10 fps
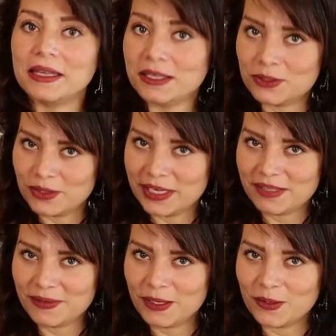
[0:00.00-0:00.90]
In
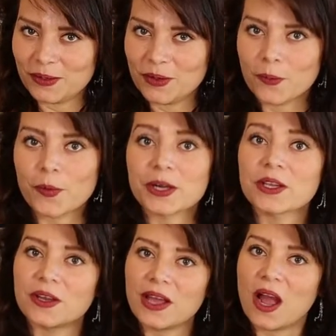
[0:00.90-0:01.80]
today's video, we are
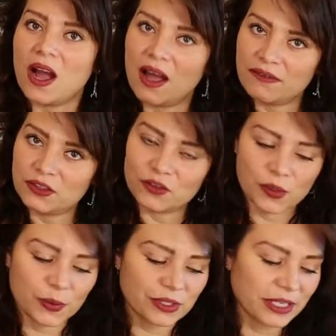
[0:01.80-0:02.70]
gonna oven
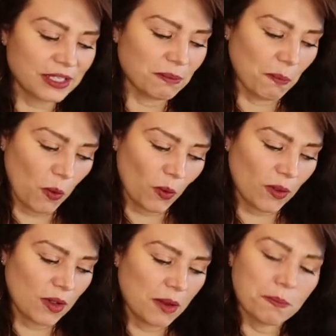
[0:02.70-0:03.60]
roast a
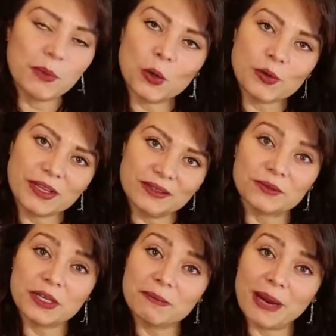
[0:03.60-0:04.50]
small bone-in
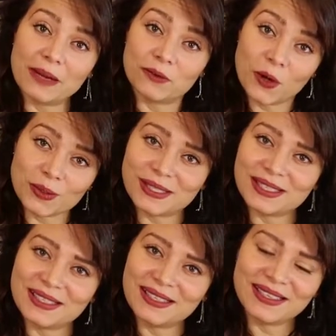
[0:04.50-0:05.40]
ribeye roast.
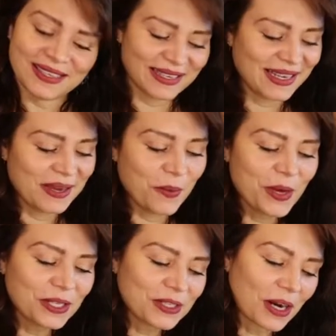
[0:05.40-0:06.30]

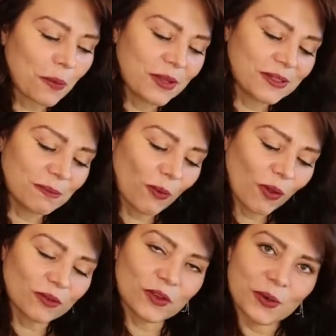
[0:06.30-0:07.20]
We start with
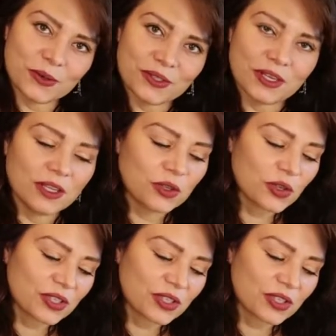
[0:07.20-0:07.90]
small roast to